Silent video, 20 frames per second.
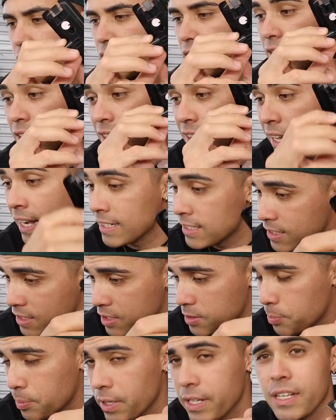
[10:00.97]
the
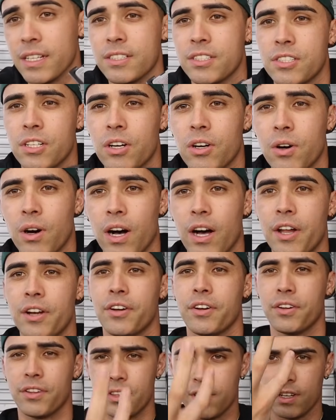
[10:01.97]
license plate. So
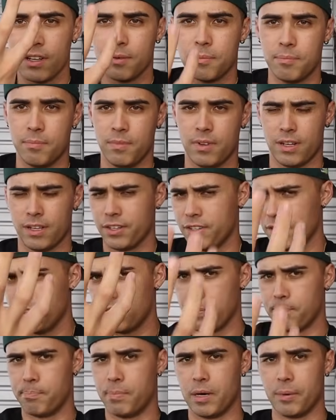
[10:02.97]
under
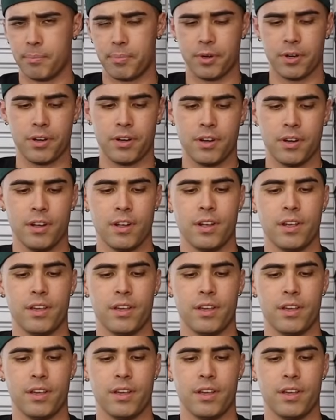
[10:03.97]
the bumper,